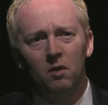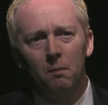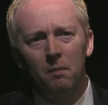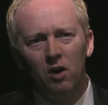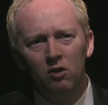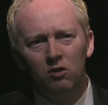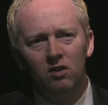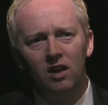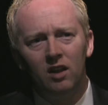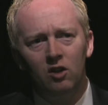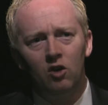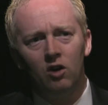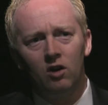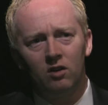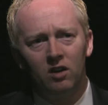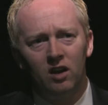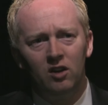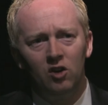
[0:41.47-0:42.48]
the person in
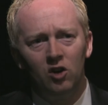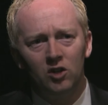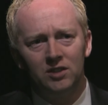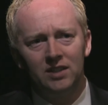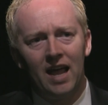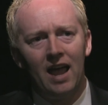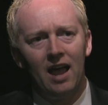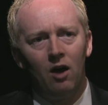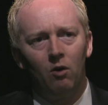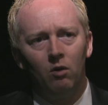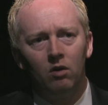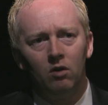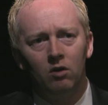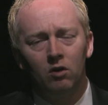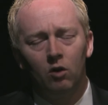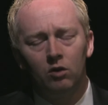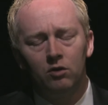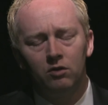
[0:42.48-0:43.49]
your town
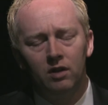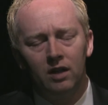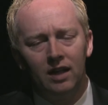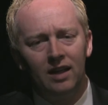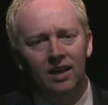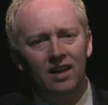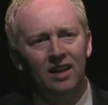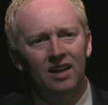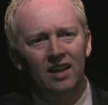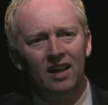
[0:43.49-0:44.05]
or city